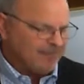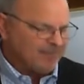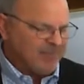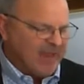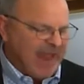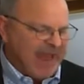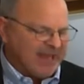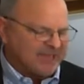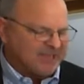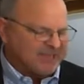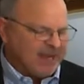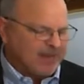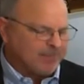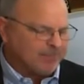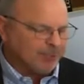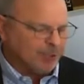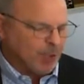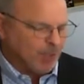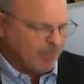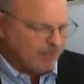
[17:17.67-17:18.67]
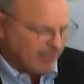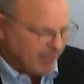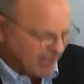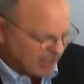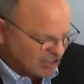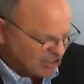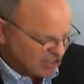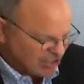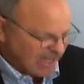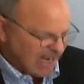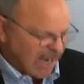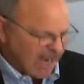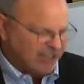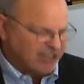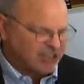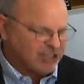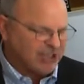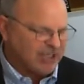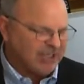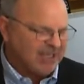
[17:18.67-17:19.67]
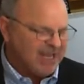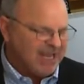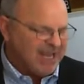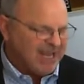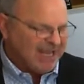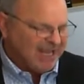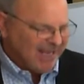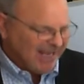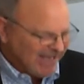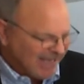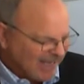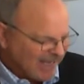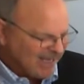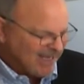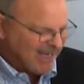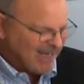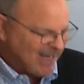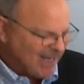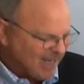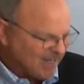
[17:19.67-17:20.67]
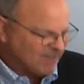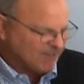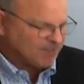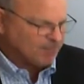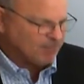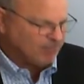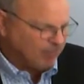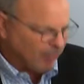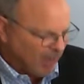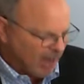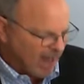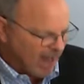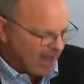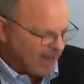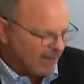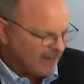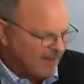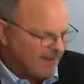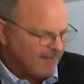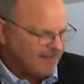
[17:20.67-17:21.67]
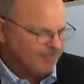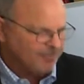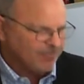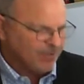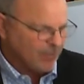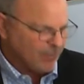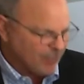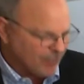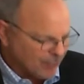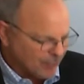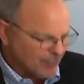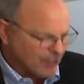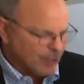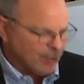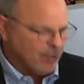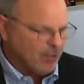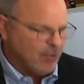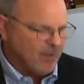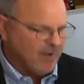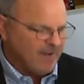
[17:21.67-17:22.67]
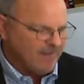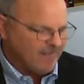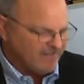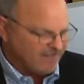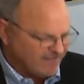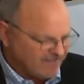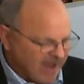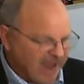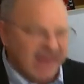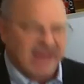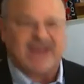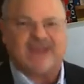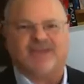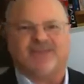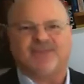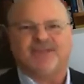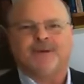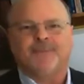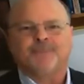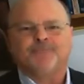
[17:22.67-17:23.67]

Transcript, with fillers: as a propitiation in his blood through faith.